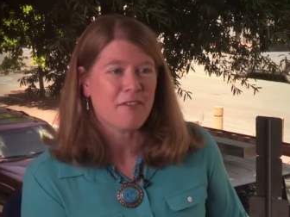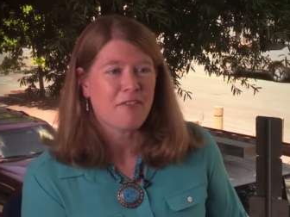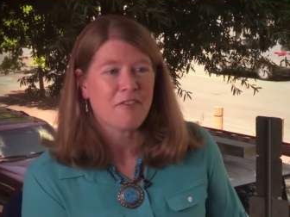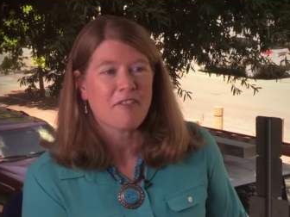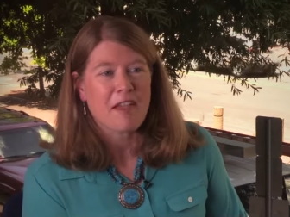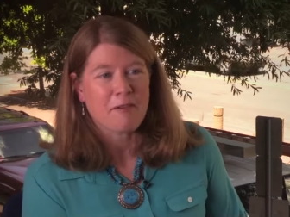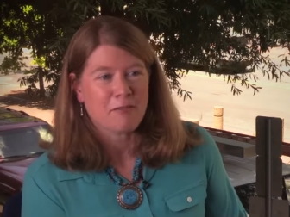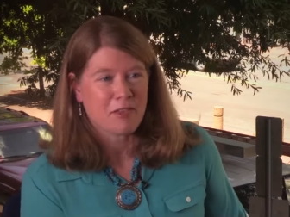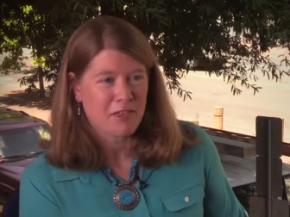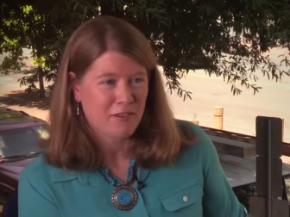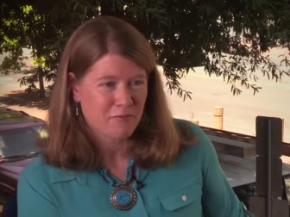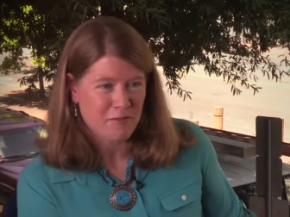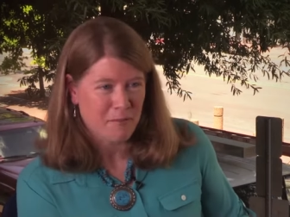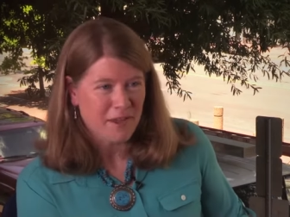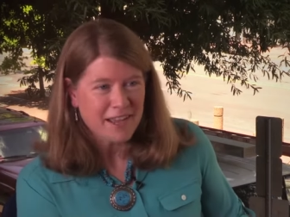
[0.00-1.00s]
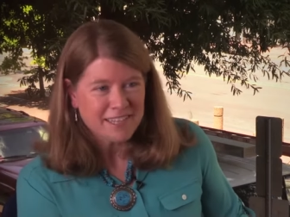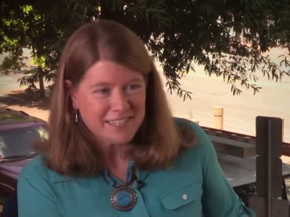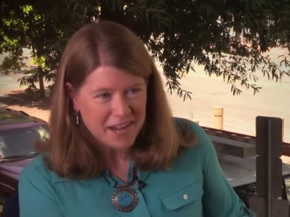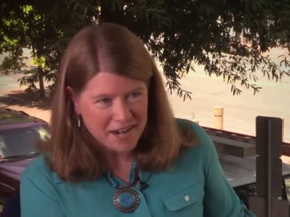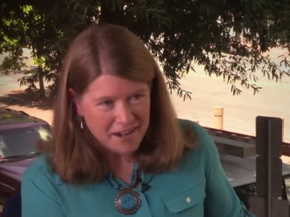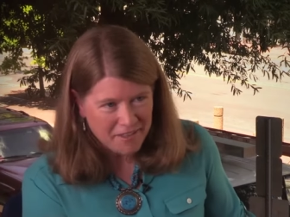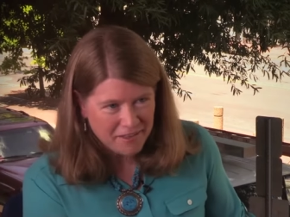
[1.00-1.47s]
This is everything from
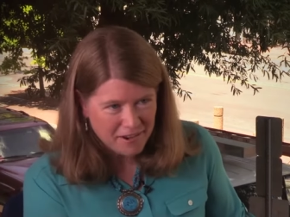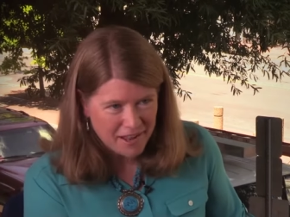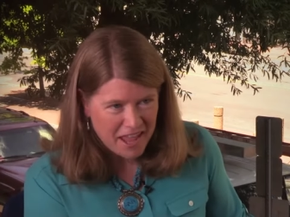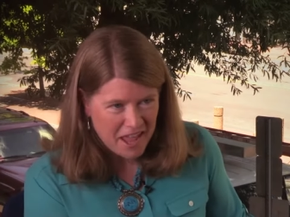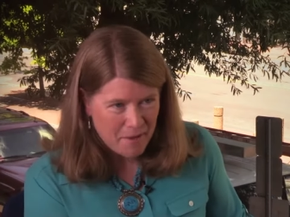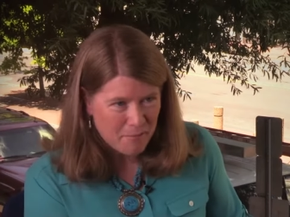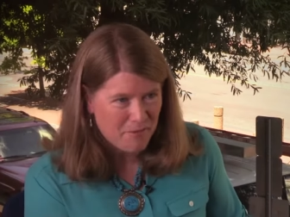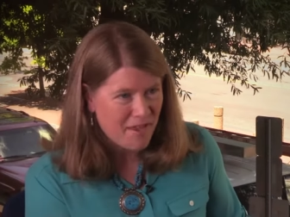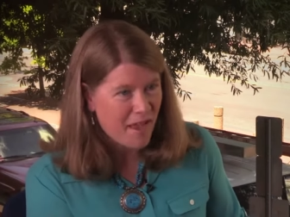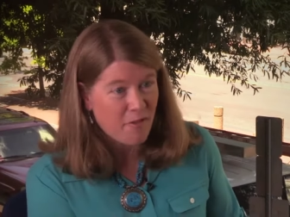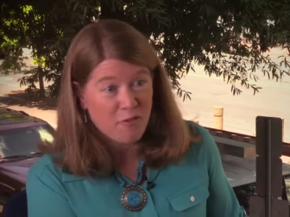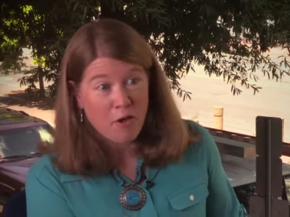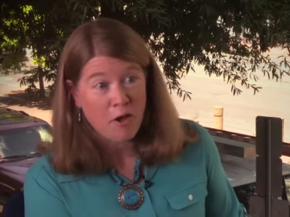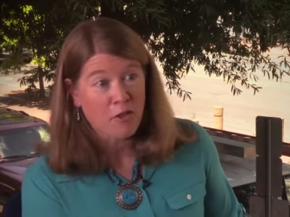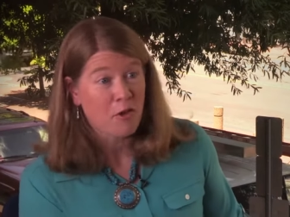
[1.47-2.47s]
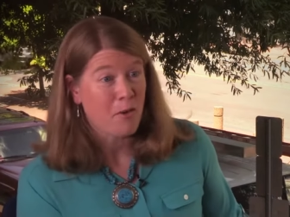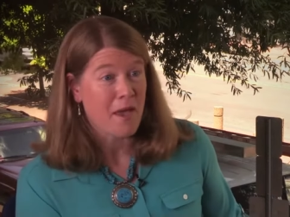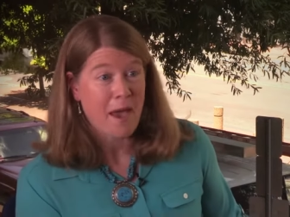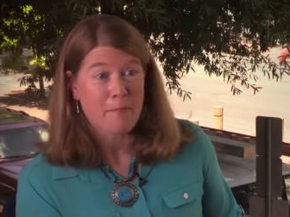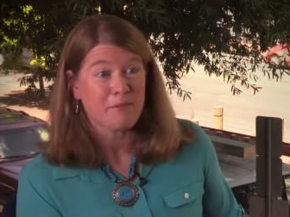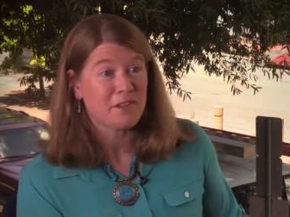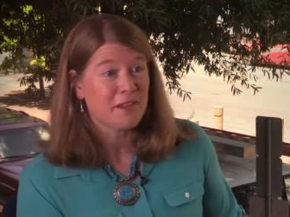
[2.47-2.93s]
tiny little campsites all the
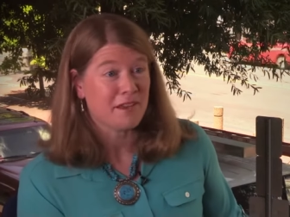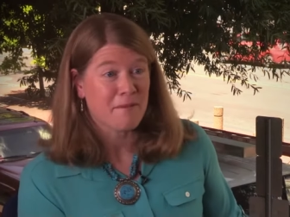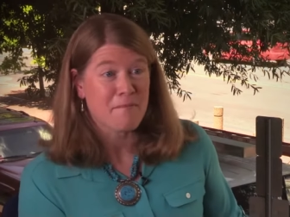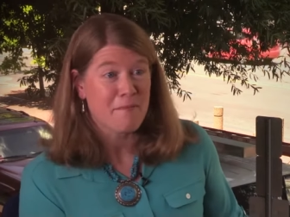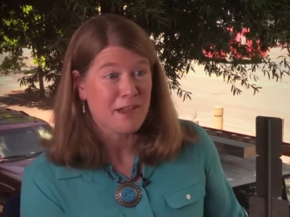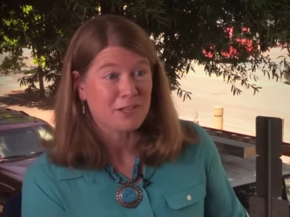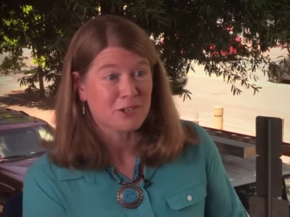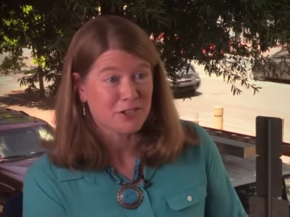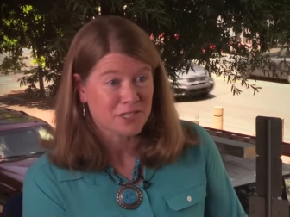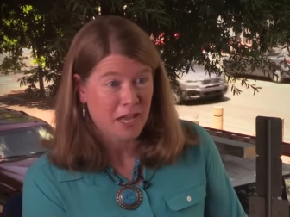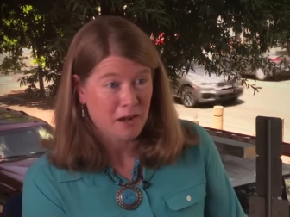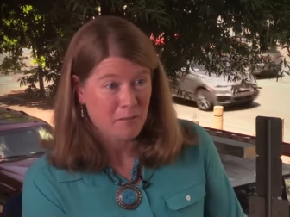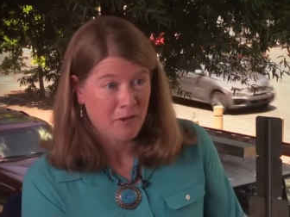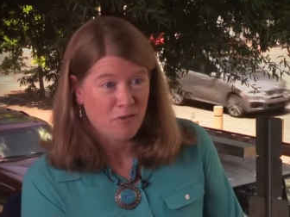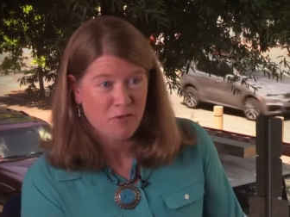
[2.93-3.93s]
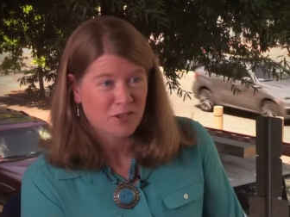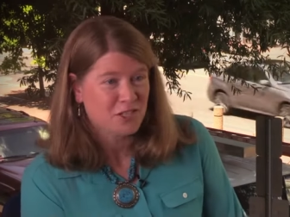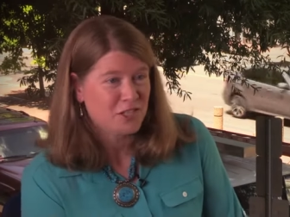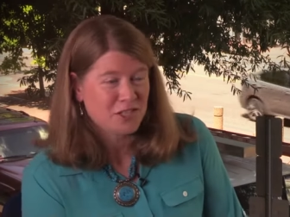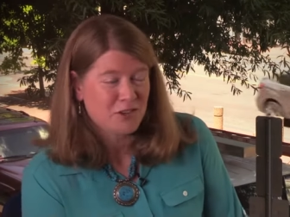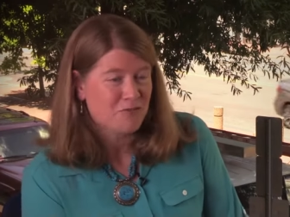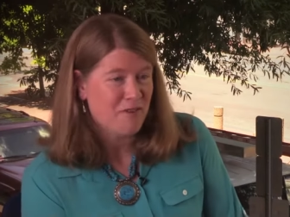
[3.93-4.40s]
way up to major settlements. So it's
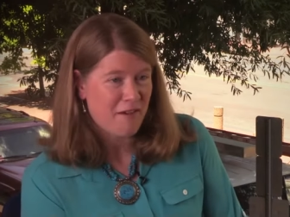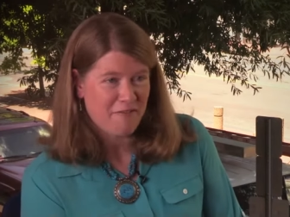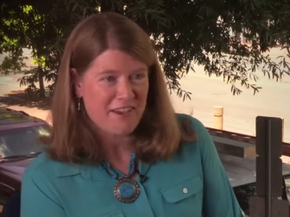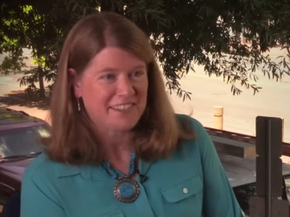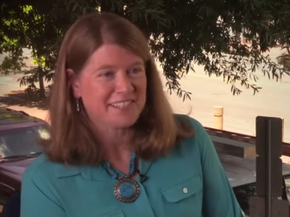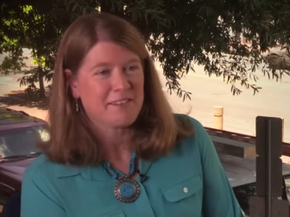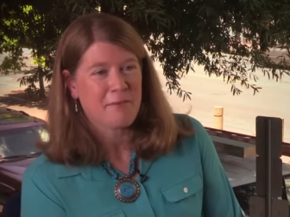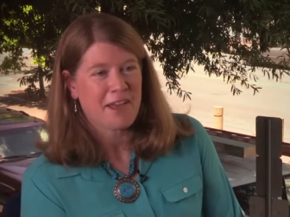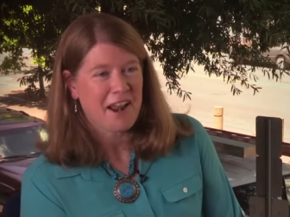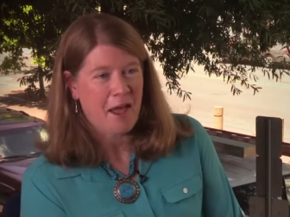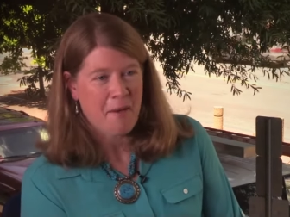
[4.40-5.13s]
just a rough estimate.